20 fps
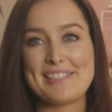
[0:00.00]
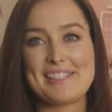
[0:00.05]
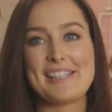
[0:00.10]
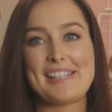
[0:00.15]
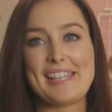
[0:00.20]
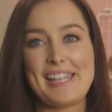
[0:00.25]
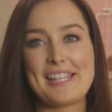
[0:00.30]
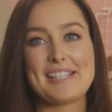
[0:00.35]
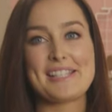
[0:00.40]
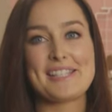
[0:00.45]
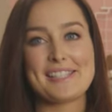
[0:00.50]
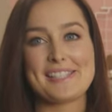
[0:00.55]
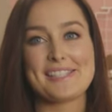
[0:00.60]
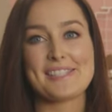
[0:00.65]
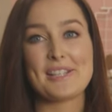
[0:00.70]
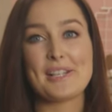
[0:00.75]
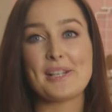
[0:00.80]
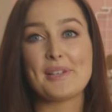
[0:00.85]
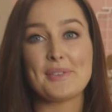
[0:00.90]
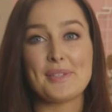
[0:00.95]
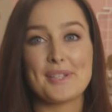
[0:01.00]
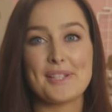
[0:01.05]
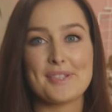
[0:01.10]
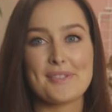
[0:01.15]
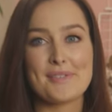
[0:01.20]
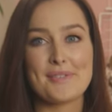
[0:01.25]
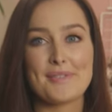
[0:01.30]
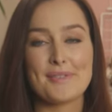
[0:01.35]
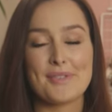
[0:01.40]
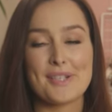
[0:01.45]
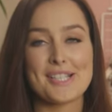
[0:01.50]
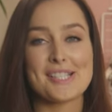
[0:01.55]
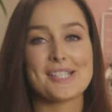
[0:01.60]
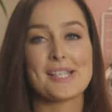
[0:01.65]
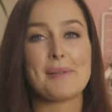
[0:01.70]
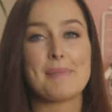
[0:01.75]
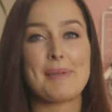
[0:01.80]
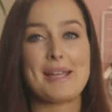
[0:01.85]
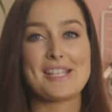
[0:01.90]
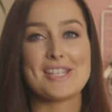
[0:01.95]
because I get to style Roz for the first
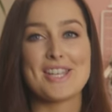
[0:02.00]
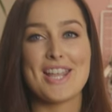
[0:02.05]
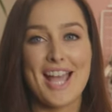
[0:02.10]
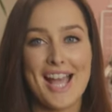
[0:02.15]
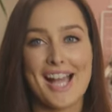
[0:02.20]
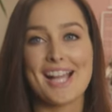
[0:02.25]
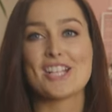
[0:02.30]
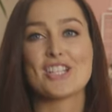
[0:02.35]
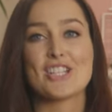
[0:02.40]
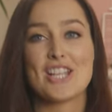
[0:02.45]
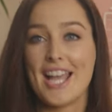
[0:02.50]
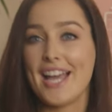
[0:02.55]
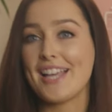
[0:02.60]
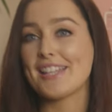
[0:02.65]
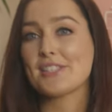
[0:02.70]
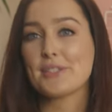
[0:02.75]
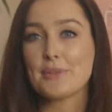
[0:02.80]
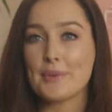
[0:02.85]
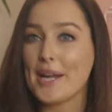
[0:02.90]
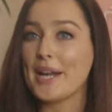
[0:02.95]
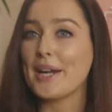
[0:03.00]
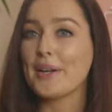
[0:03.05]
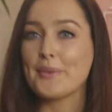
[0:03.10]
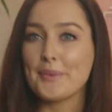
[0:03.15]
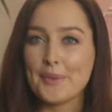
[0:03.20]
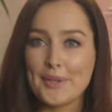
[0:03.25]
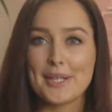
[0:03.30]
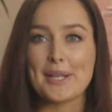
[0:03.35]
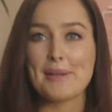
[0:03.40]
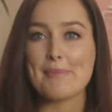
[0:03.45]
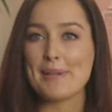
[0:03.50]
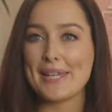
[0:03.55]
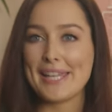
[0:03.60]
time and she actually has to wear what I